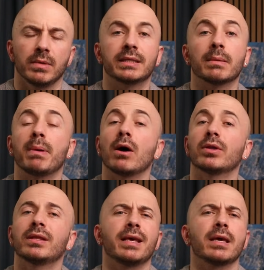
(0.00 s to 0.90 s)
It's about
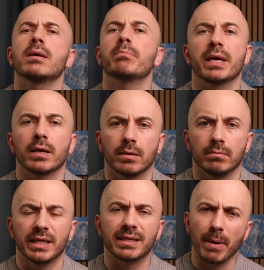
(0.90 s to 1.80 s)
thinking bigger.
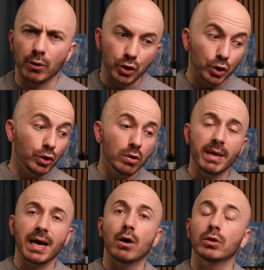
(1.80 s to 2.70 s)
It's about
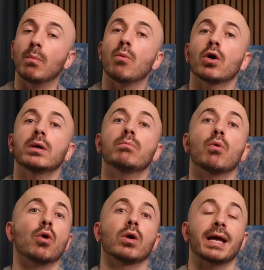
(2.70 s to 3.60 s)
zooming out more and
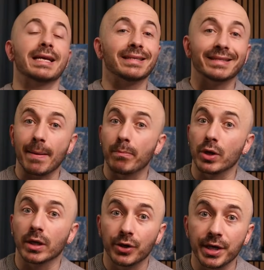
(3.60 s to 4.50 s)
more as the tempo
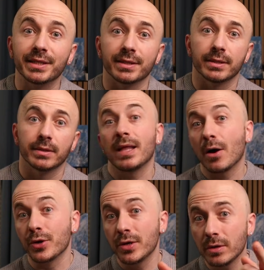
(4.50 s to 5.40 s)
increases.
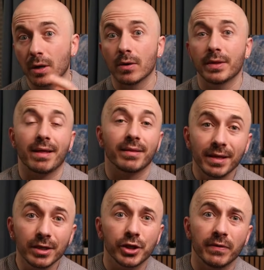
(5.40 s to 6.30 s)
Now you know that
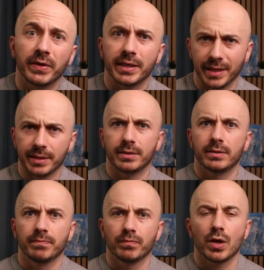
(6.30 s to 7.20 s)
this shift
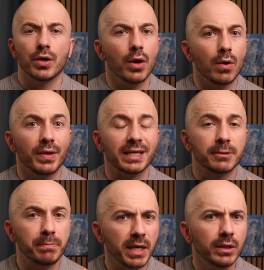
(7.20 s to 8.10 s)
exists. You know that
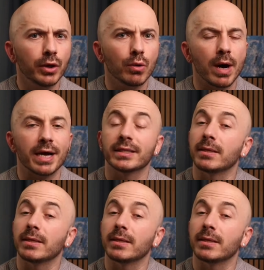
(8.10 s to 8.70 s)
speed requires